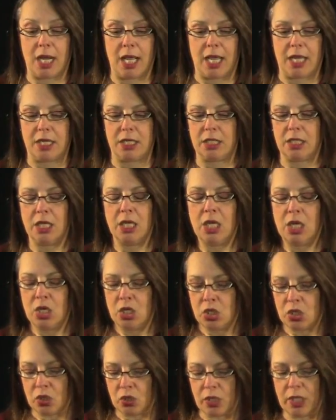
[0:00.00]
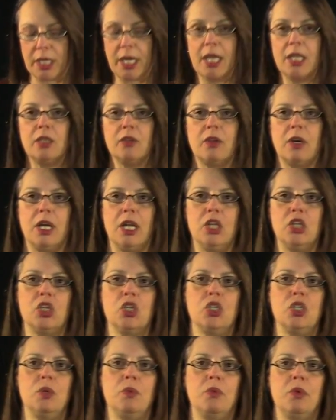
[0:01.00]
length. So the kind of
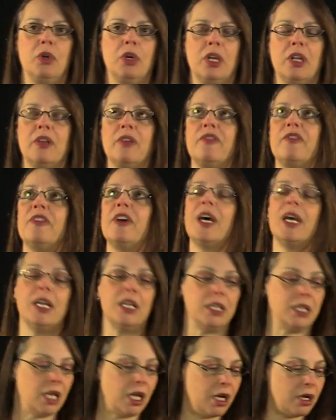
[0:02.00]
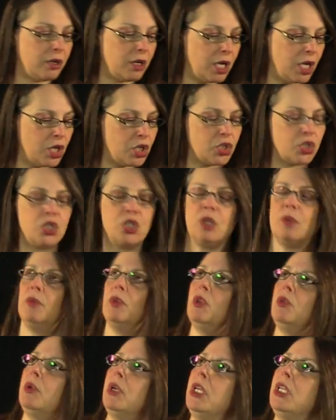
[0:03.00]
relationship we're going to find are relationship
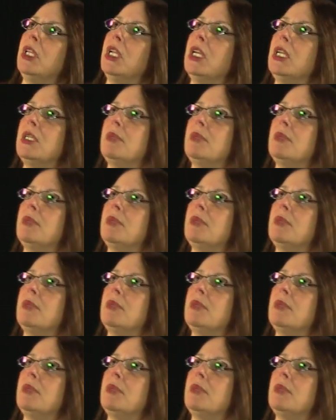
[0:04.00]
between the